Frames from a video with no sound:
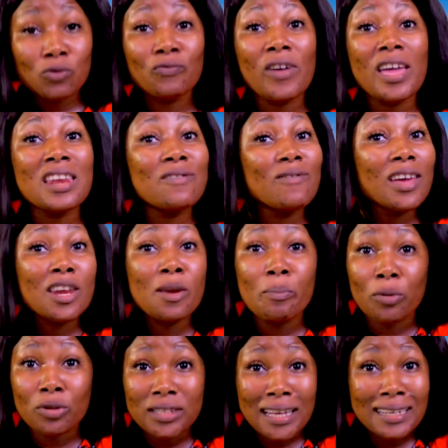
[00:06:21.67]
Very, very
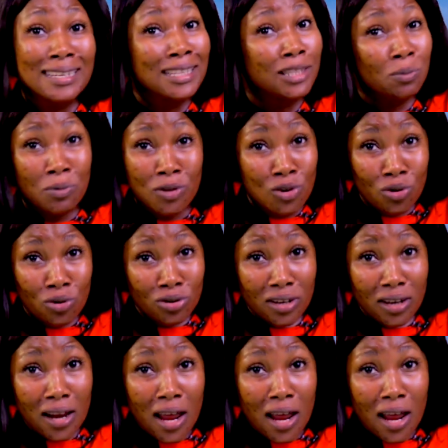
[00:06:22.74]
important. This period,